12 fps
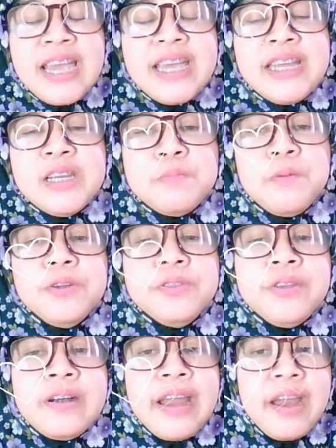In the
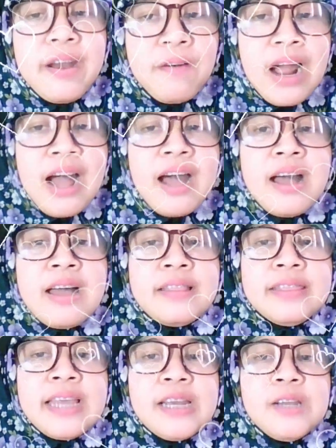modern era
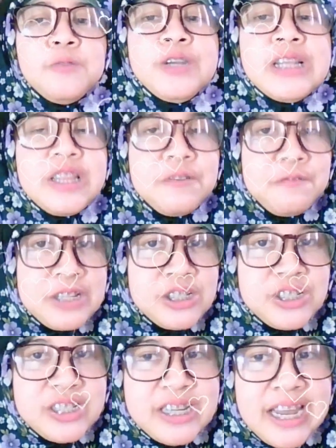that we live in
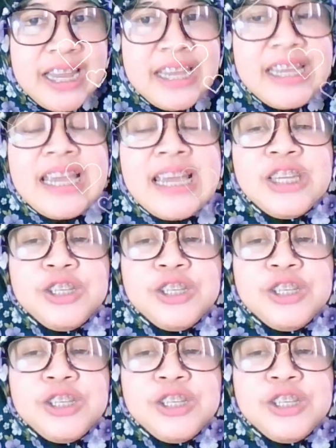today,